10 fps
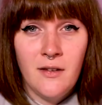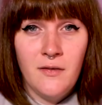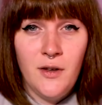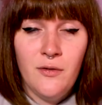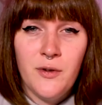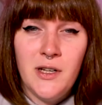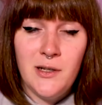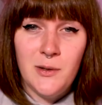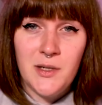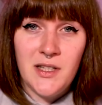feel free
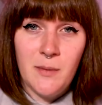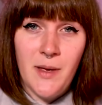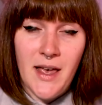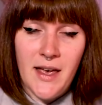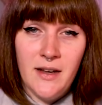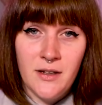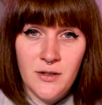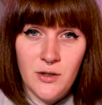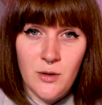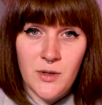to skip ahead
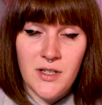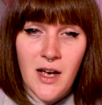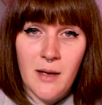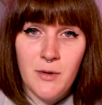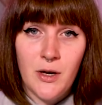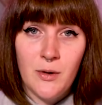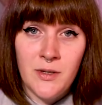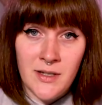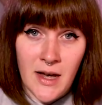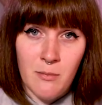to the time
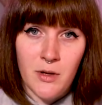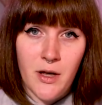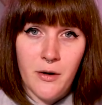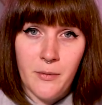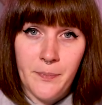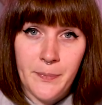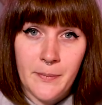code down below.